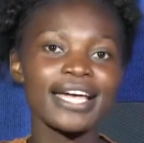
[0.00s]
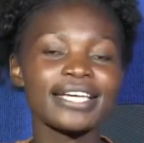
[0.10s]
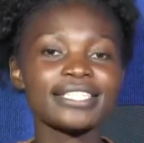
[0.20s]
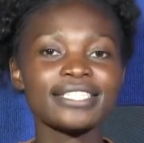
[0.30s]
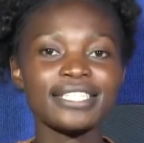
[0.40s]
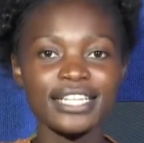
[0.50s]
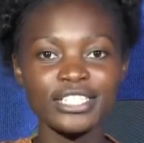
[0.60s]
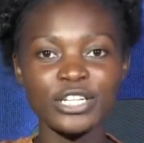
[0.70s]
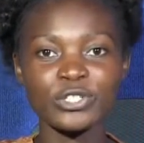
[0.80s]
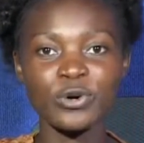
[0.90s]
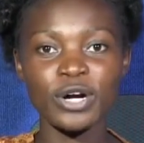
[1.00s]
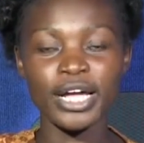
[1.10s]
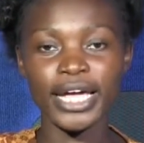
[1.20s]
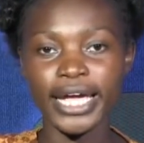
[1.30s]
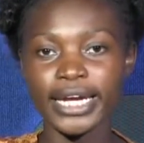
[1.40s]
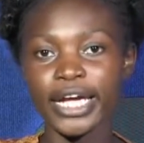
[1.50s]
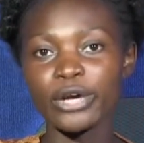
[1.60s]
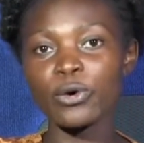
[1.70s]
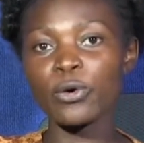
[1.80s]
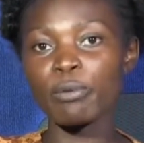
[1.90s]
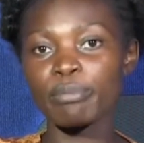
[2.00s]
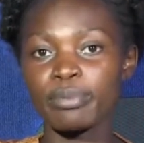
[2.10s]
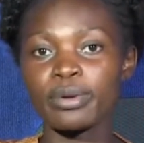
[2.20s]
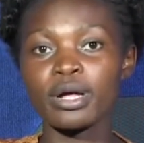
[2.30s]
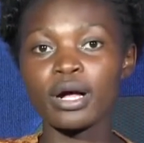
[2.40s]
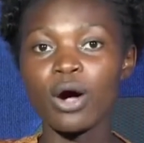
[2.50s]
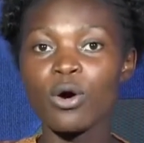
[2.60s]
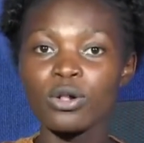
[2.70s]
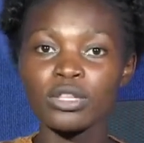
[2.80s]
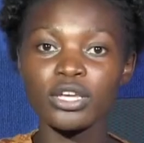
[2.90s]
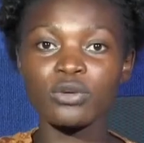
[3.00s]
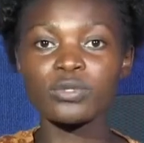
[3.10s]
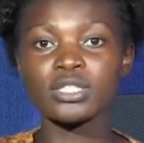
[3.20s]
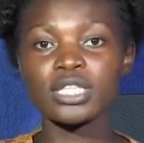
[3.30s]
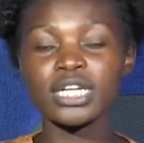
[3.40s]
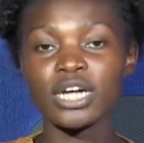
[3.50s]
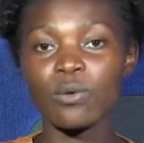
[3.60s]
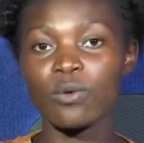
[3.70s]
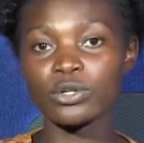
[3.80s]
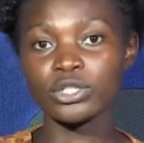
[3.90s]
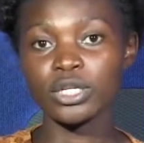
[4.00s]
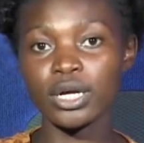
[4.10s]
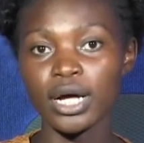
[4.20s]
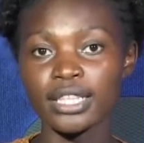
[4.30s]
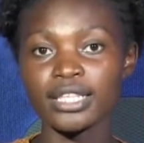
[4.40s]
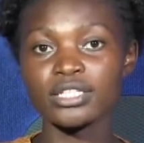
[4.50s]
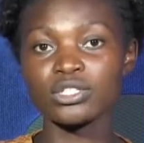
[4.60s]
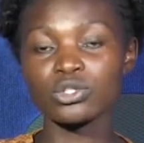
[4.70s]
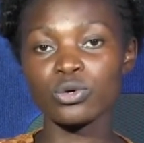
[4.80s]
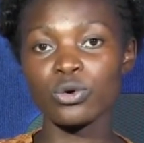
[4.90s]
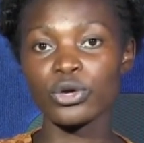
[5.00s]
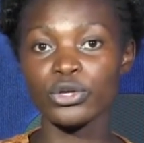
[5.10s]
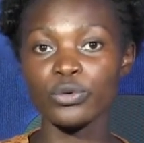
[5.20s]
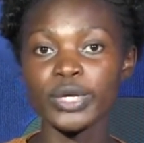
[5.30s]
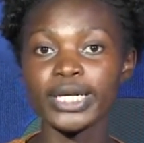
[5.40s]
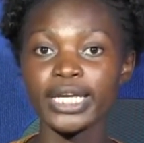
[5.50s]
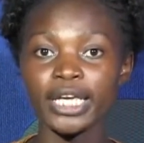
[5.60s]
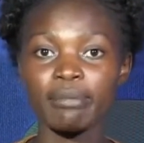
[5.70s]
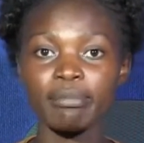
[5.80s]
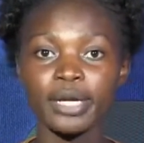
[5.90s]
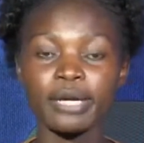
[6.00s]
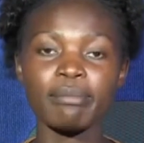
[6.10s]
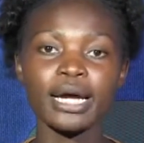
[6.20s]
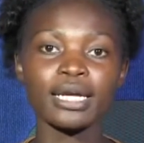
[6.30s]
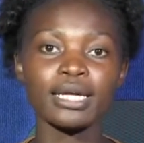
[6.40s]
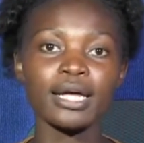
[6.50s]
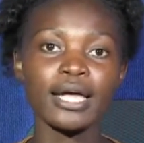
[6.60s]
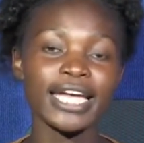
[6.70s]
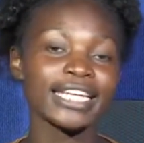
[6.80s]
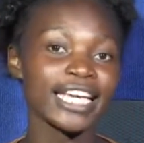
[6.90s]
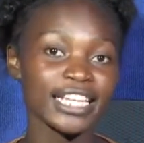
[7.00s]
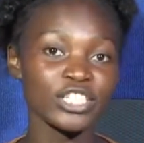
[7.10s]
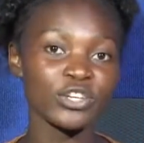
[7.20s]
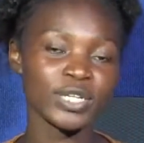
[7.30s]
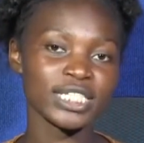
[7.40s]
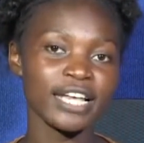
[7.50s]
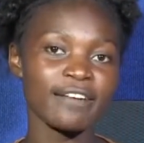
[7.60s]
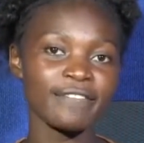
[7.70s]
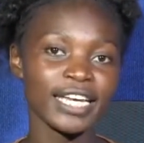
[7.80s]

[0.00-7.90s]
is Nature Talk, and I hope all the youths that are watching this show, you will keep in mind engaging yourself